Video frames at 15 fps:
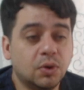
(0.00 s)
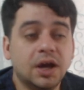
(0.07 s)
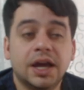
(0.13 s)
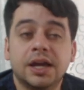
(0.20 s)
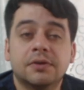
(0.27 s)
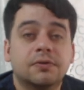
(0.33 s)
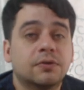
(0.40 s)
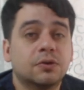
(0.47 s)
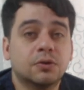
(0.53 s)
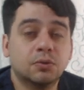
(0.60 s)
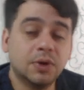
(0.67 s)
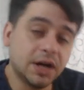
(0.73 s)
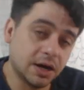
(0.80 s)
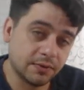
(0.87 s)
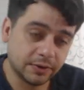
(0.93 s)
wife or
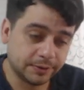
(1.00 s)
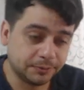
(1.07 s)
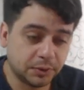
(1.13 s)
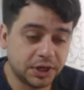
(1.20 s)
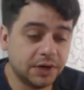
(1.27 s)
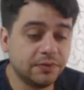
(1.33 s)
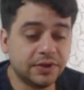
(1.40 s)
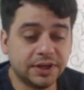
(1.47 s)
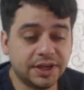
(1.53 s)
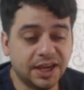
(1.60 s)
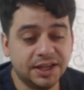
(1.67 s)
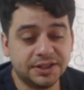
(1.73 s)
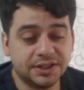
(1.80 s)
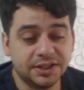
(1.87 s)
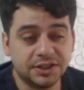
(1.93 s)
whatever the
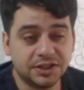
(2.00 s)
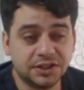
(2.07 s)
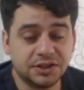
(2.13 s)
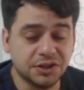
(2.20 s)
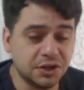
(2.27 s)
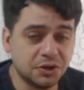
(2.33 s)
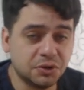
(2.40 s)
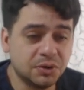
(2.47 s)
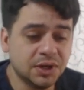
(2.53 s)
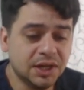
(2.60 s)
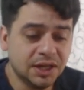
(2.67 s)
case is, just know